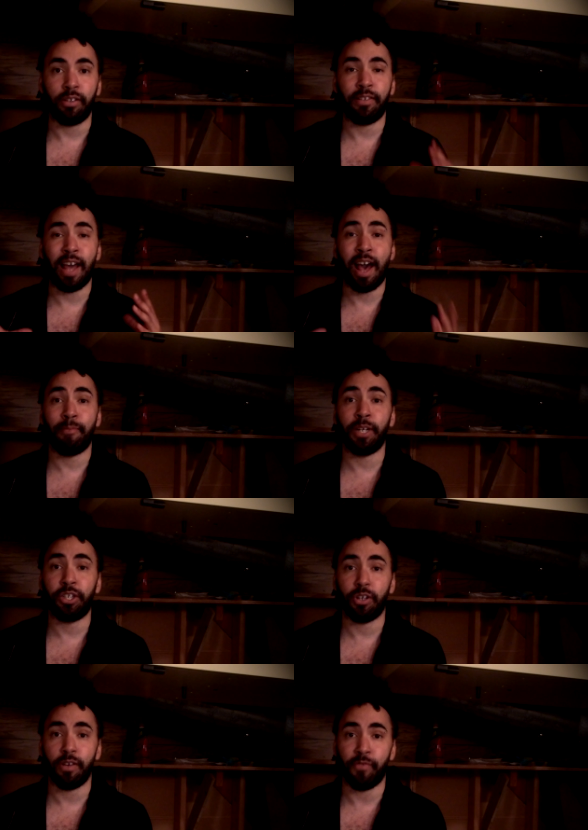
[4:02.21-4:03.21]

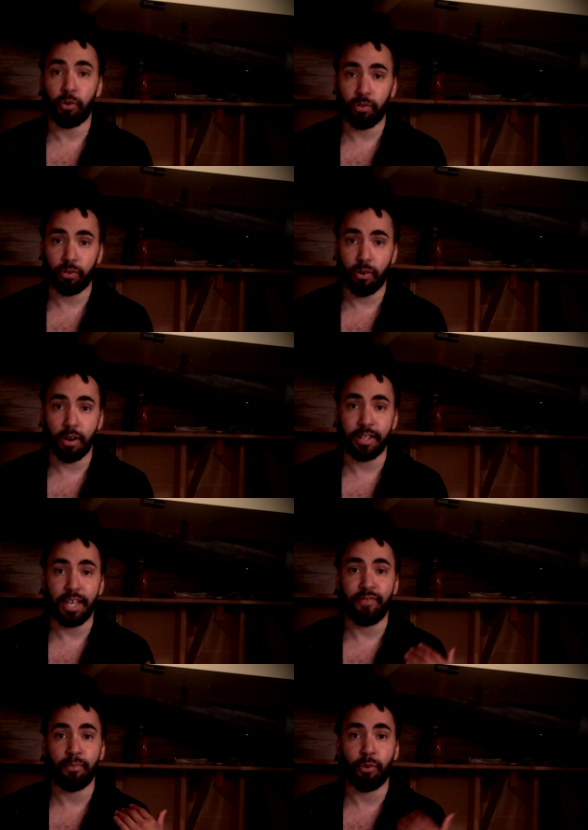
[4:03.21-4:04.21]
damage her vocal cords
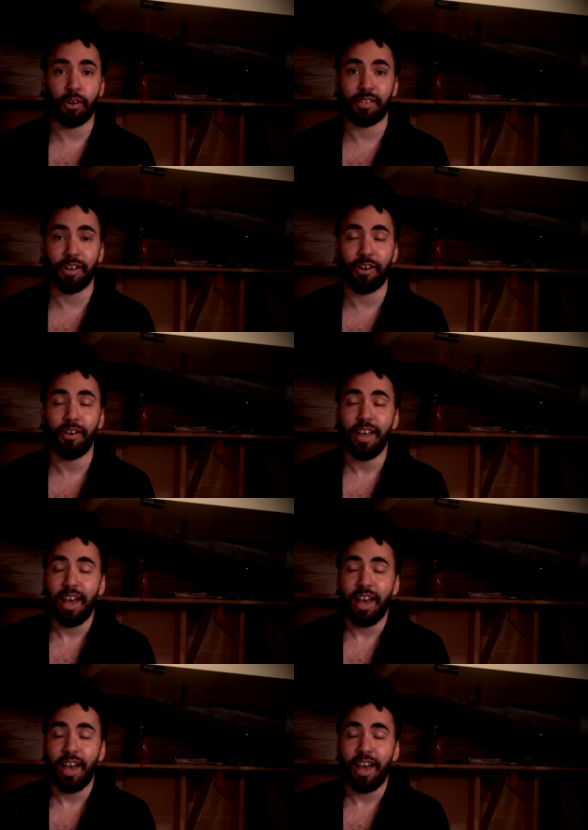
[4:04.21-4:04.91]
even more so.